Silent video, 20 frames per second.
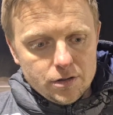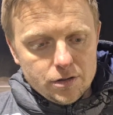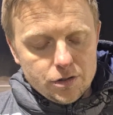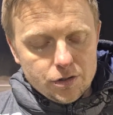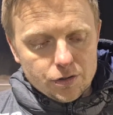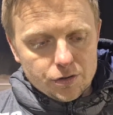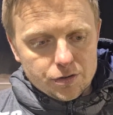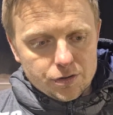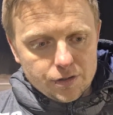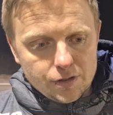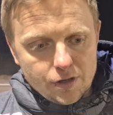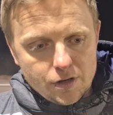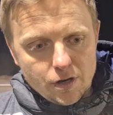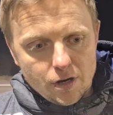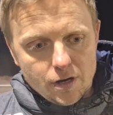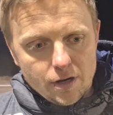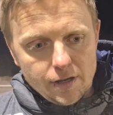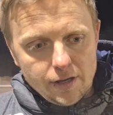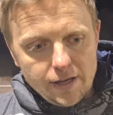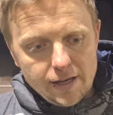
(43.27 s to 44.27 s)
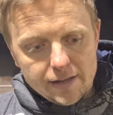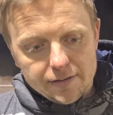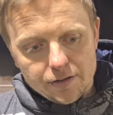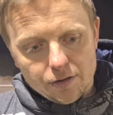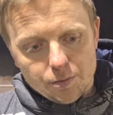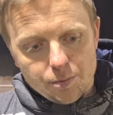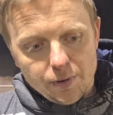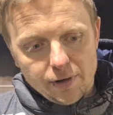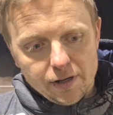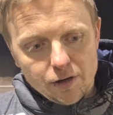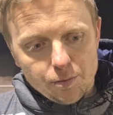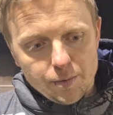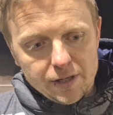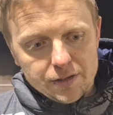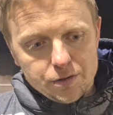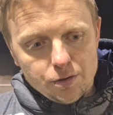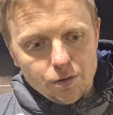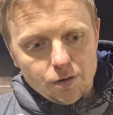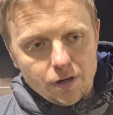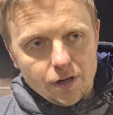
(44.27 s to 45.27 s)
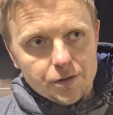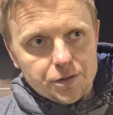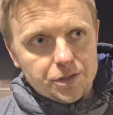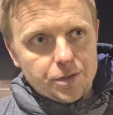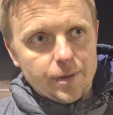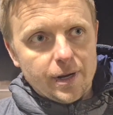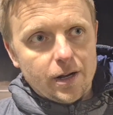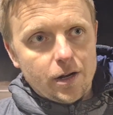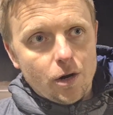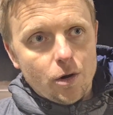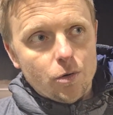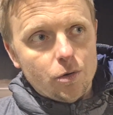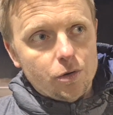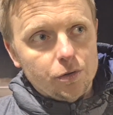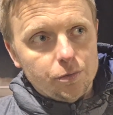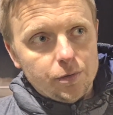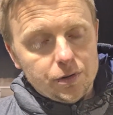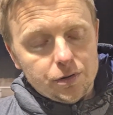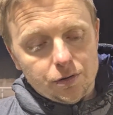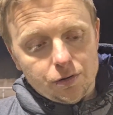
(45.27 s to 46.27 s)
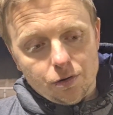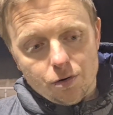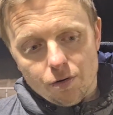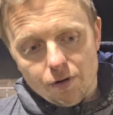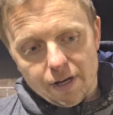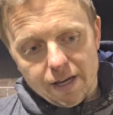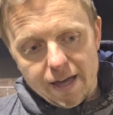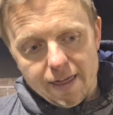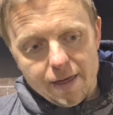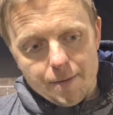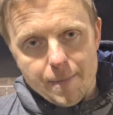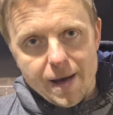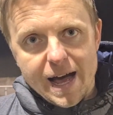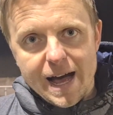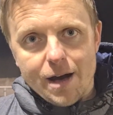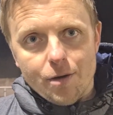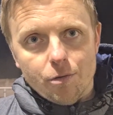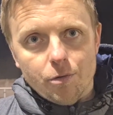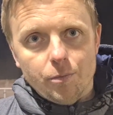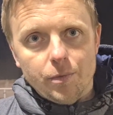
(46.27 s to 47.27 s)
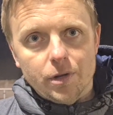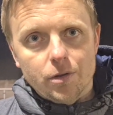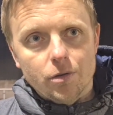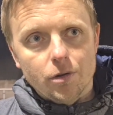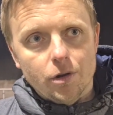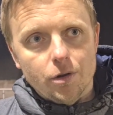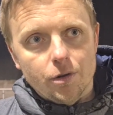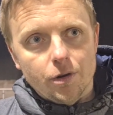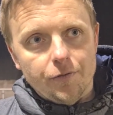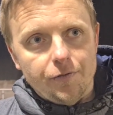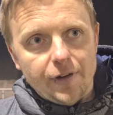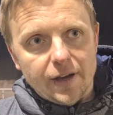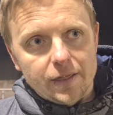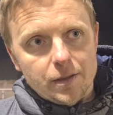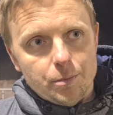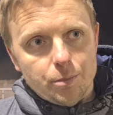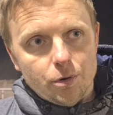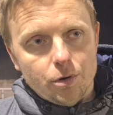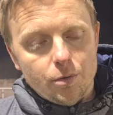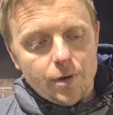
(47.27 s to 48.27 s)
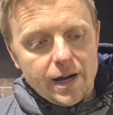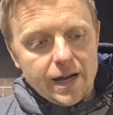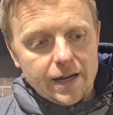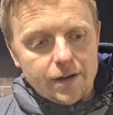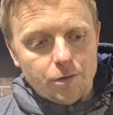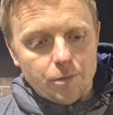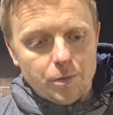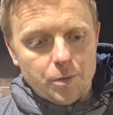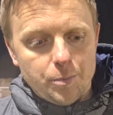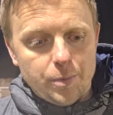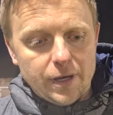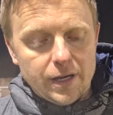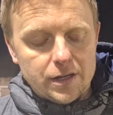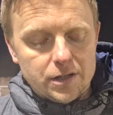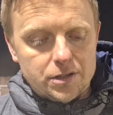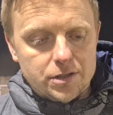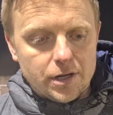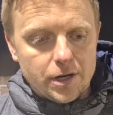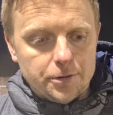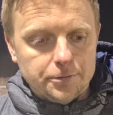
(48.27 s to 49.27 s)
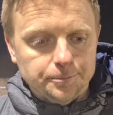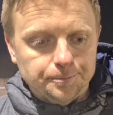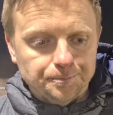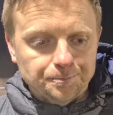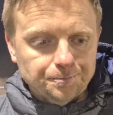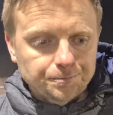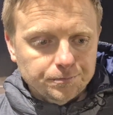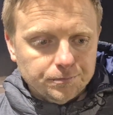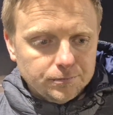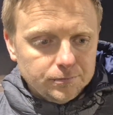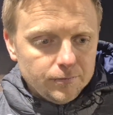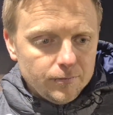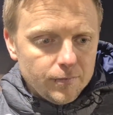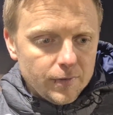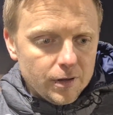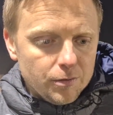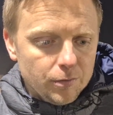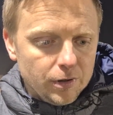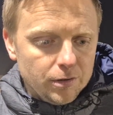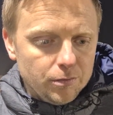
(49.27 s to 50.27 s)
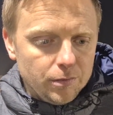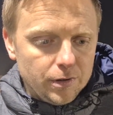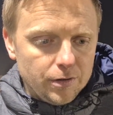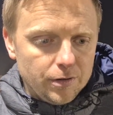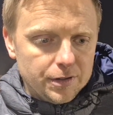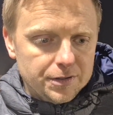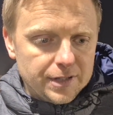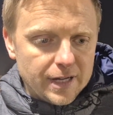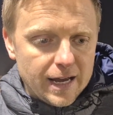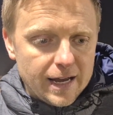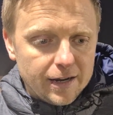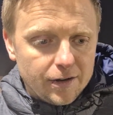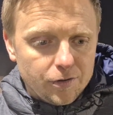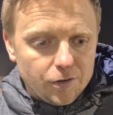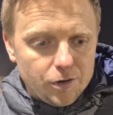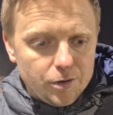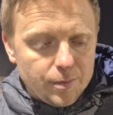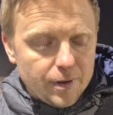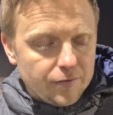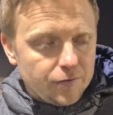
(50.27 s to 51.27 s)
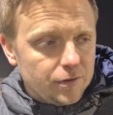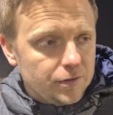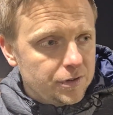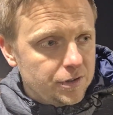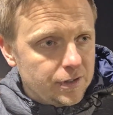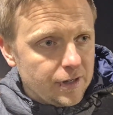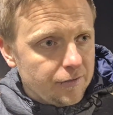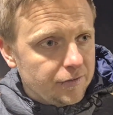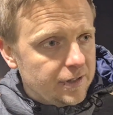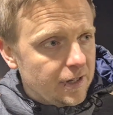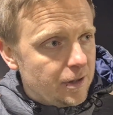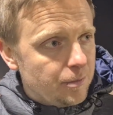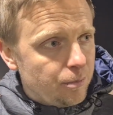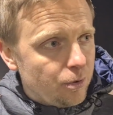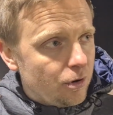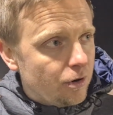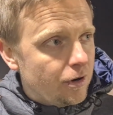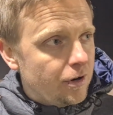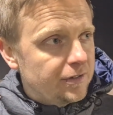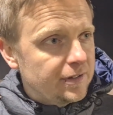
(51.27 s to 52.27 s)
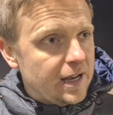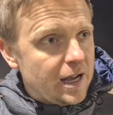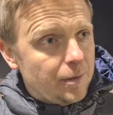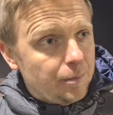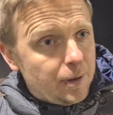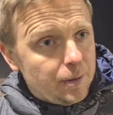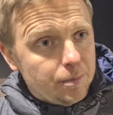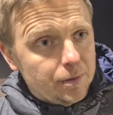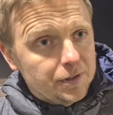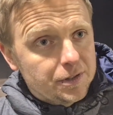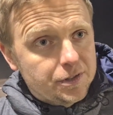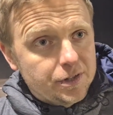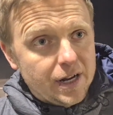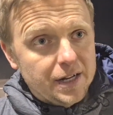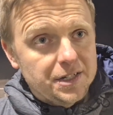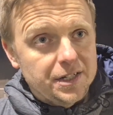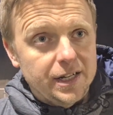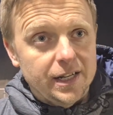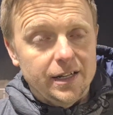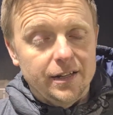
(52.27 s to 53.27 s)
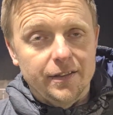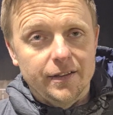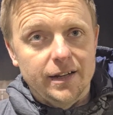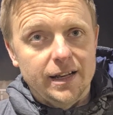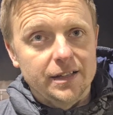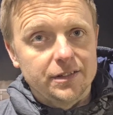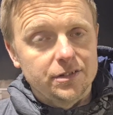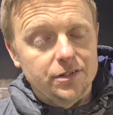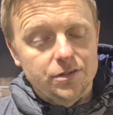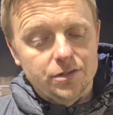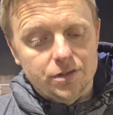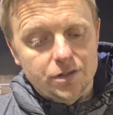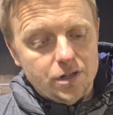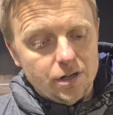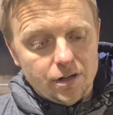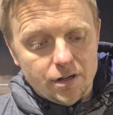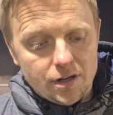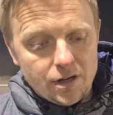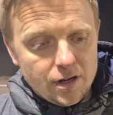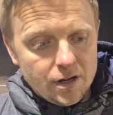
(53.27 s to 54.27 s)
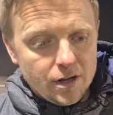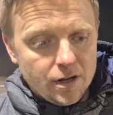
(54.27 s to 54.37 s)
just got he ended up a little bit too close to our goal because we just couldn't get them out and we couldn't go and affect the ball higher up the pitch. So we, we were a tired group. Everyone's every time the ball goes out, people are stretching and the lads have just got